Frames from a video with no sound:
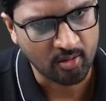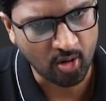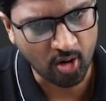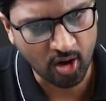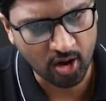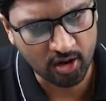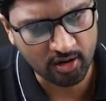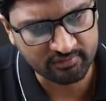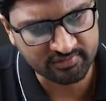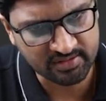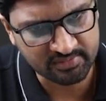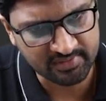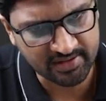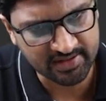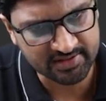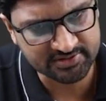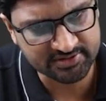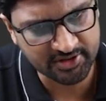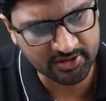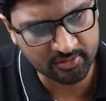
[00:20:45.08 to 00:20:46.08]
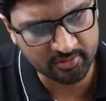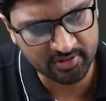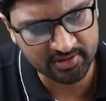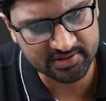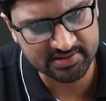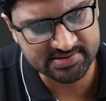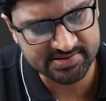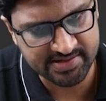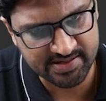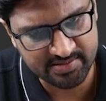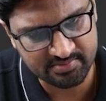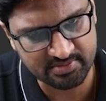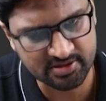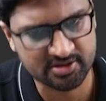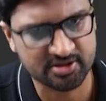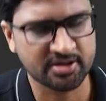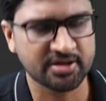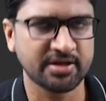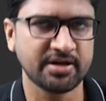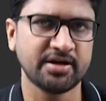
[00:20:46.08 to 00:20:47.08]
All of them are executing the same
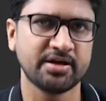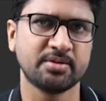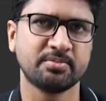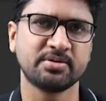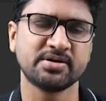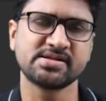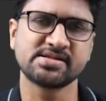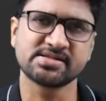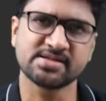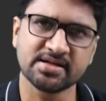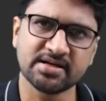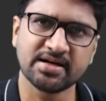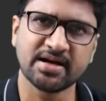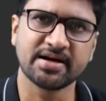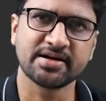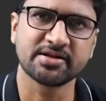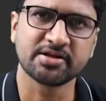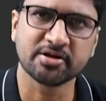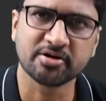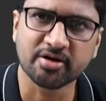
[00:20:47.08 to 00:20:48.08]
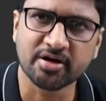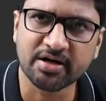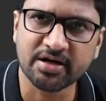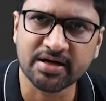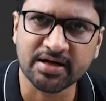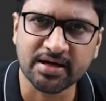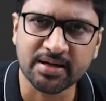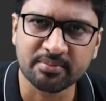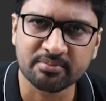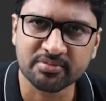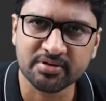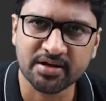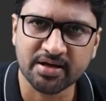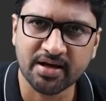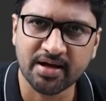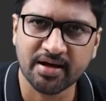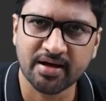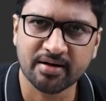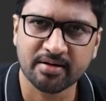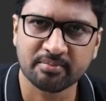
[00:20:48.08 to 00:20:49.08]
method eat, but still at the runtime
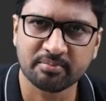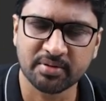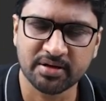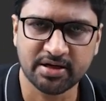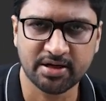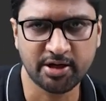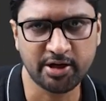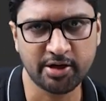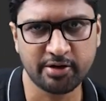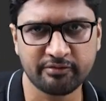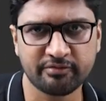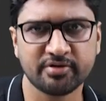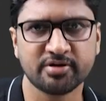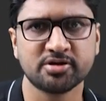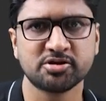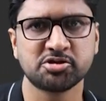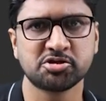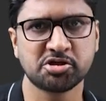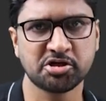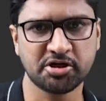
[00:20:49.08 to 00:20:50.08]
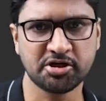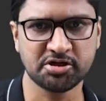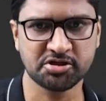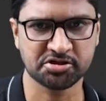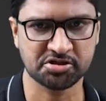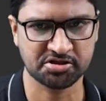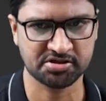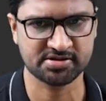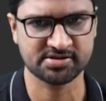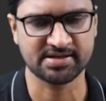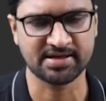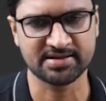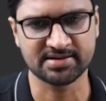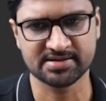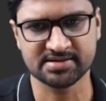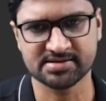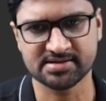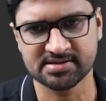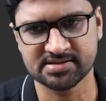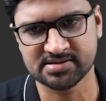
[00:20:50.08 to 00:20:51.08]
their behavior changes, and
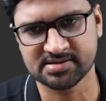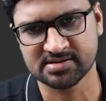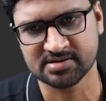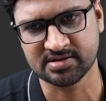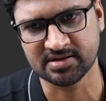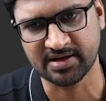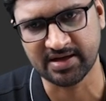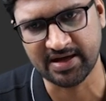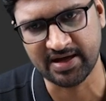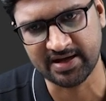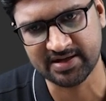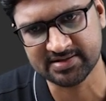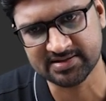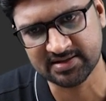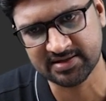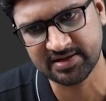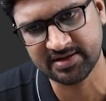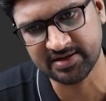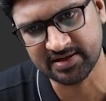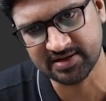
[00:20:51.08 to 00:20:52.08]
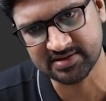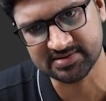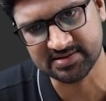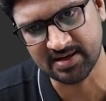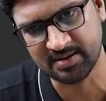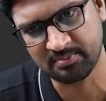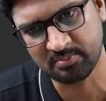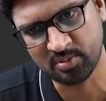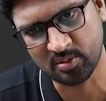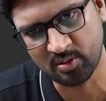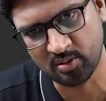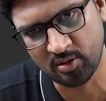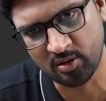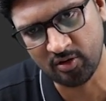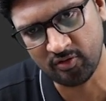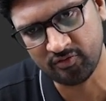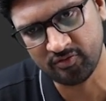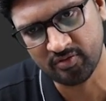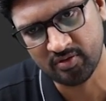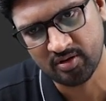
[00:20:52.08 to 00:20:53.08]
this is the excellent example
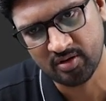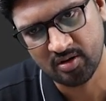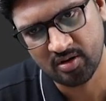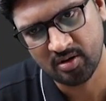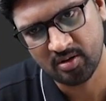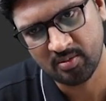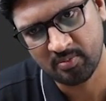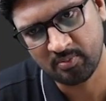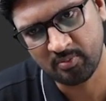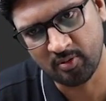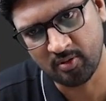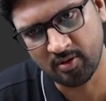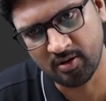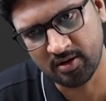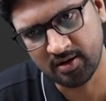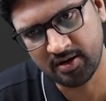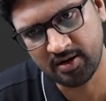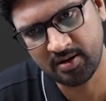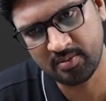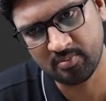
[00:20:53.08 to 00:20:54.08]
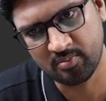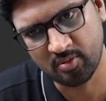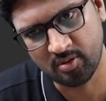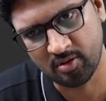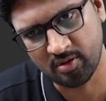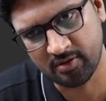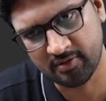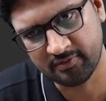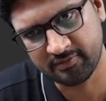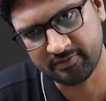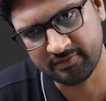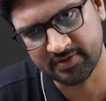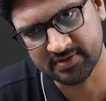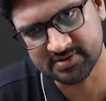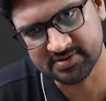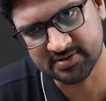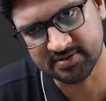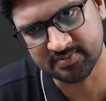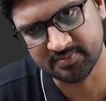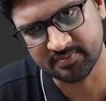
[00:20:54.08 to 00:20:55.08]
of
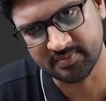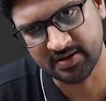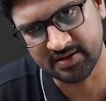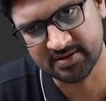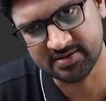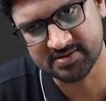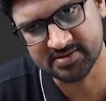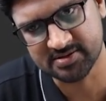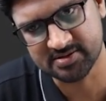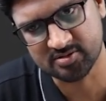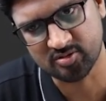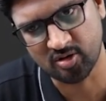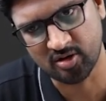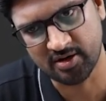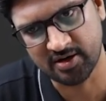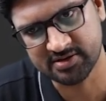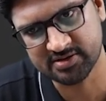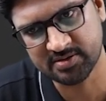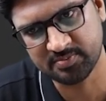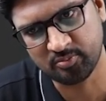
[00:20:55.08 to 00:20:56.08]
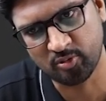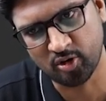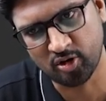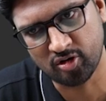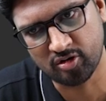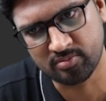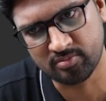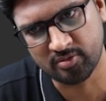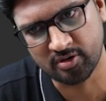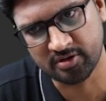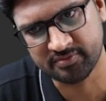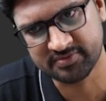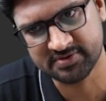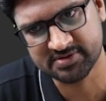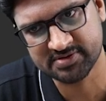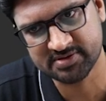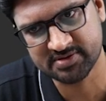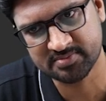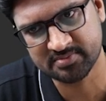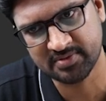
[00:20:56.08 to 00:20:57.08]
polymorphism, and this is called as a
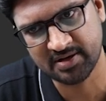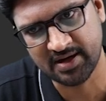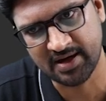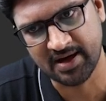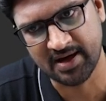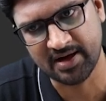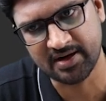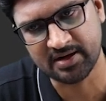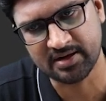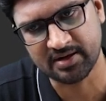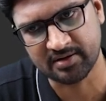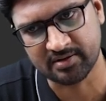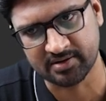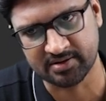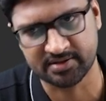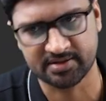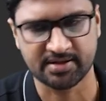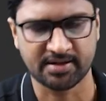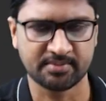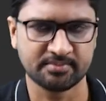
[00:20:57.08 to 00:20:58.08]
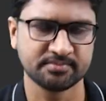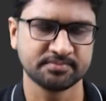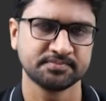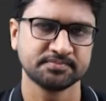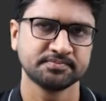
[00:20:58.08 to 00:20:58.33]
polymorphism at runtime.